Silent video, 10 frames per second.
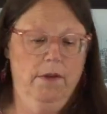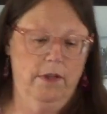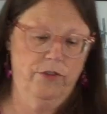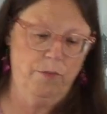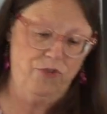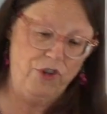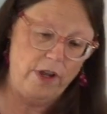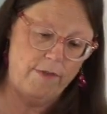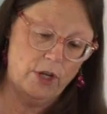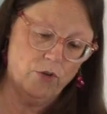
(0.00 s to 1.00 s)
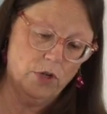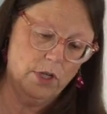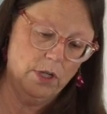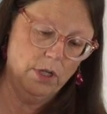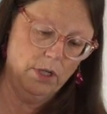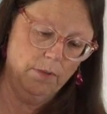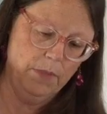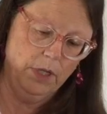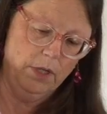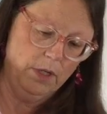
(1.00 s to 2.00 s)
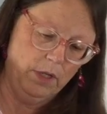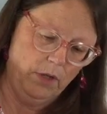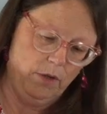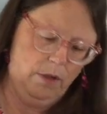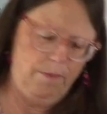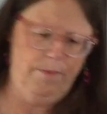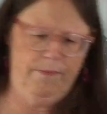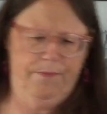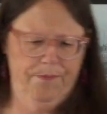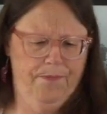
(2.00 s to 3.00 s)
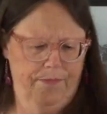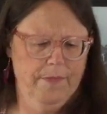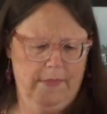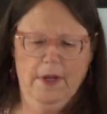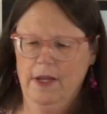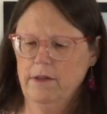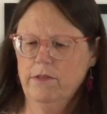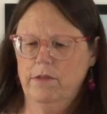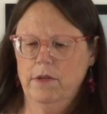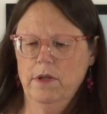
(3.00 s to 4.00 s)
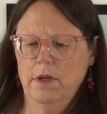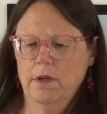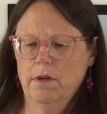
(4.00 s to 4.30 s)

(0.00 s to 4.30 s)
Some shaving cream. Oh, let's see.